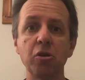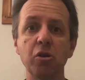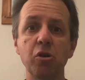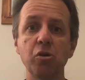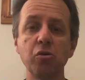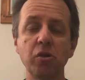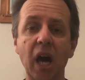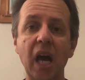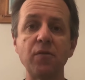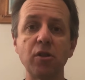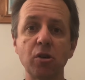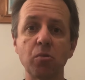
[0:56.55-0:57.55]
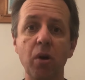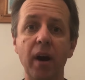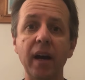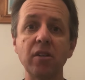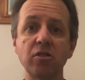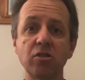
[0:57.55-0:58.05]
Who gave you the
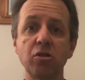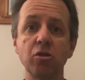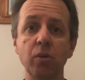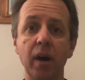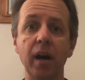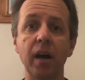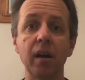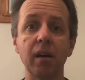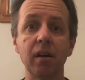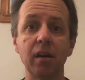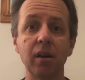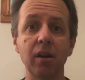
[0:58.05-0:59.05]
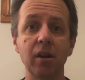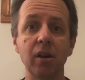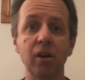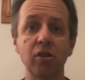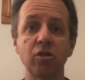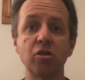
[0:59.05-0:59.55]
right to
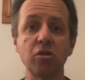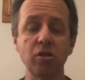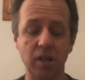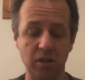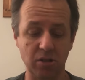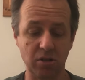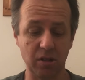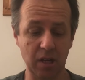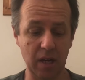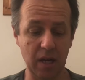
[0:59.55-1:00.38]
do this?